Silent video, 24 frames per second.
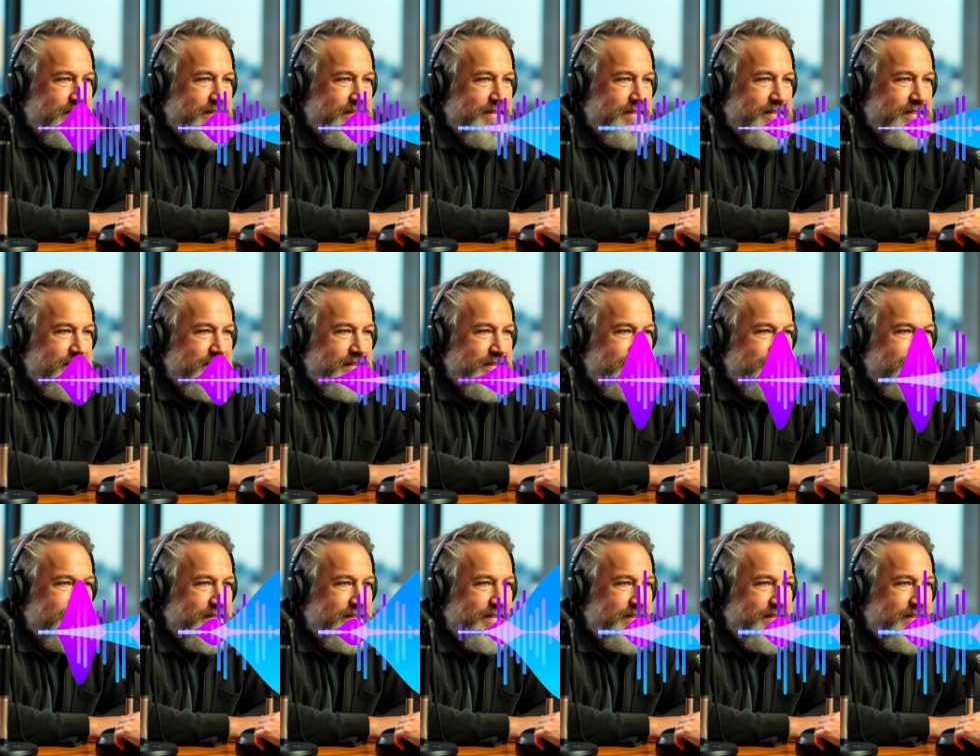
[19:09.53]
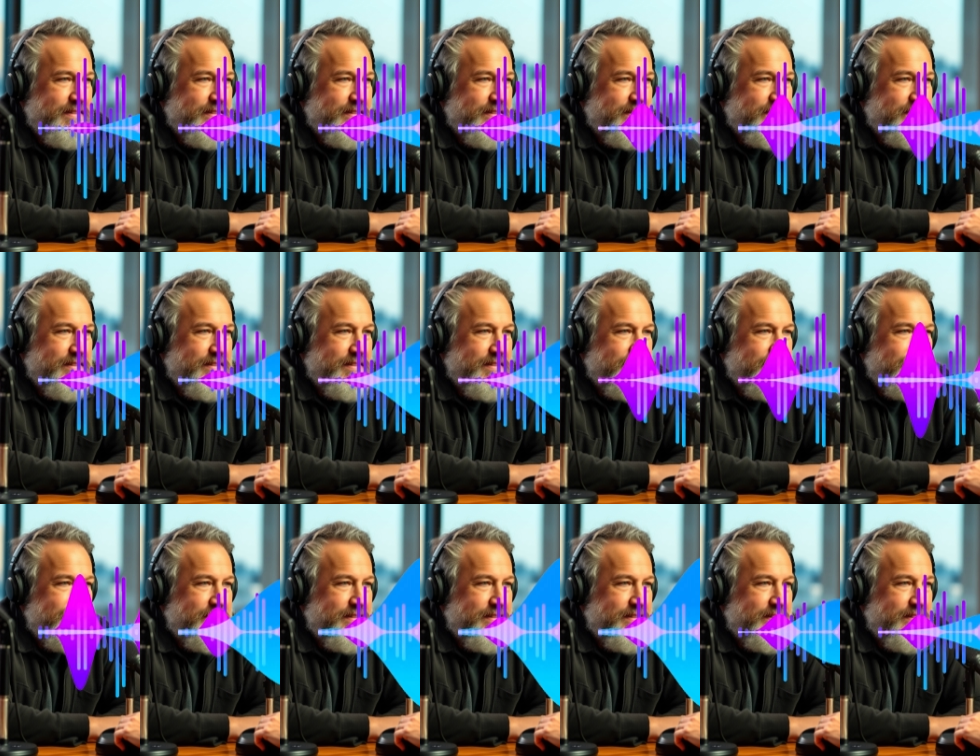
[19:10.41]
And I think in this
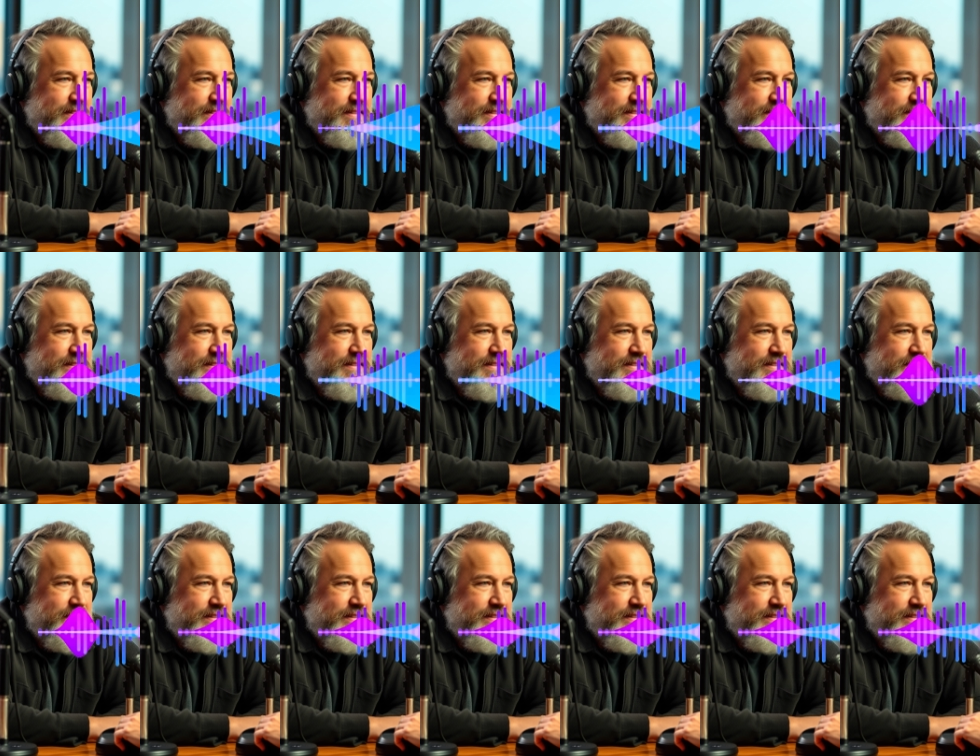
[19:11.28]
world where